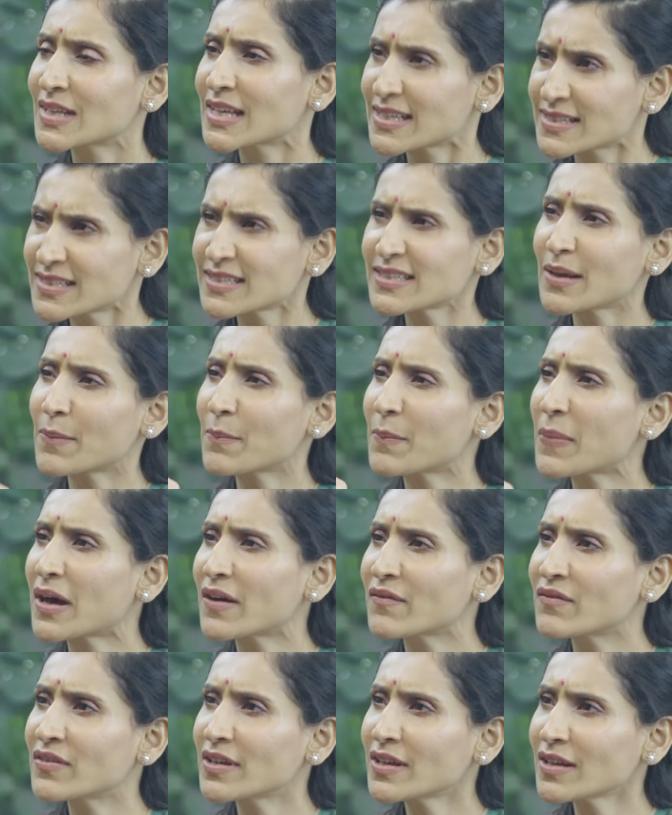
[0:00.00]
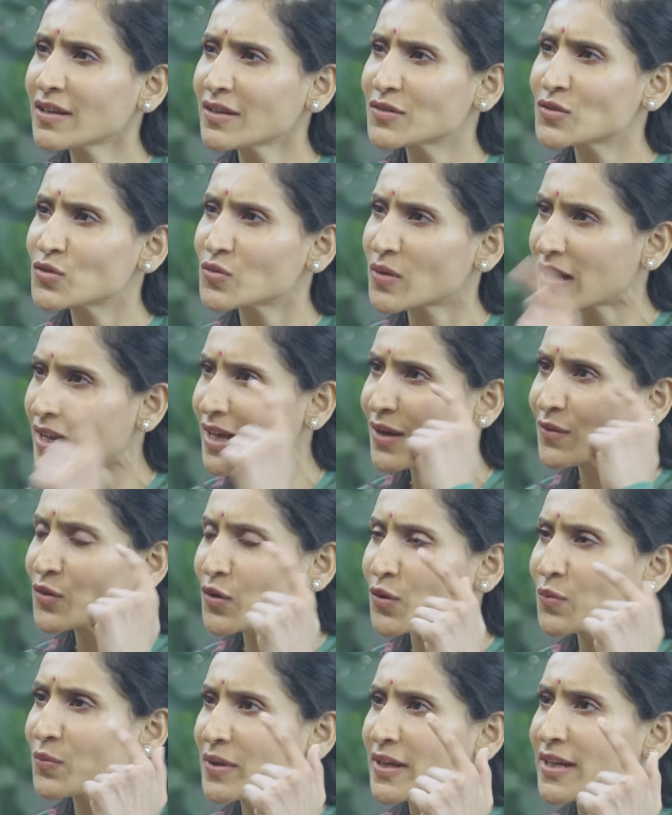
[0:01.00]
Is it empowering to allow
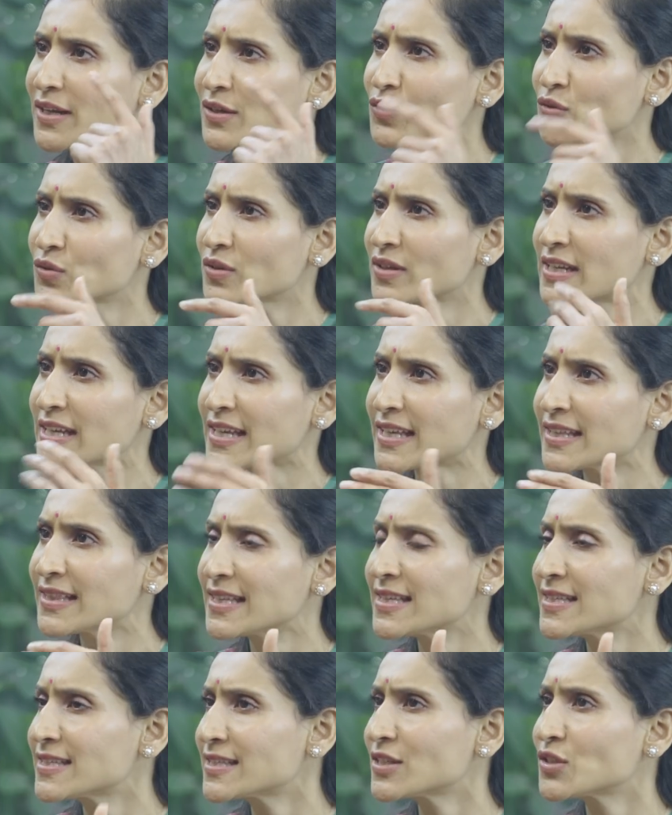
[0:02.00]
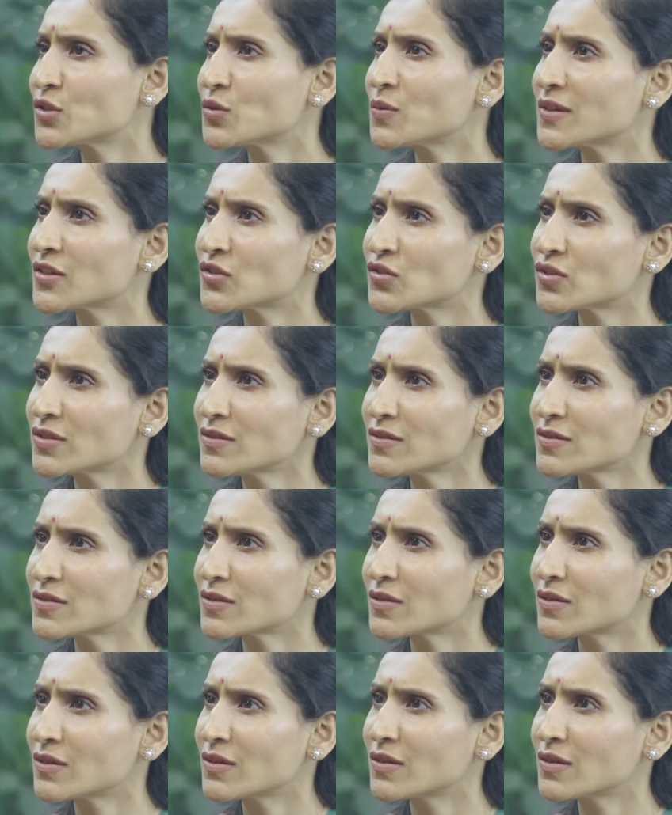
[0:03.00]
your brain to create these situations?